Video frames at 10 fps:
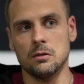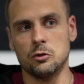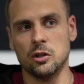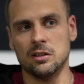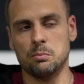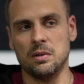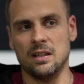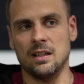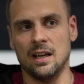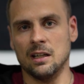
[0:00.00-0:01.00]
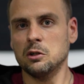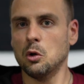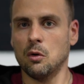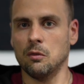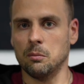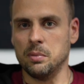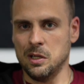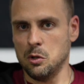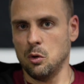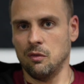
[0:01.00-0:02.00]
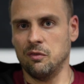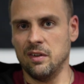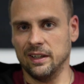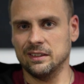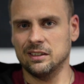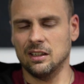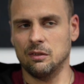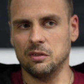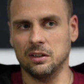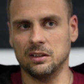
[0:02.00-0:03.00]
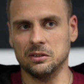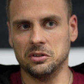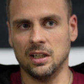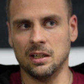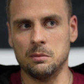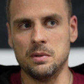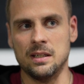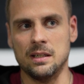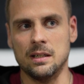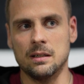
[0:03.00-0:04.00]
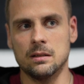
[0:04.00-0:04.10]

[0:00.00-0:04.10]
just be the end all be all fix. I feel like there's gotta be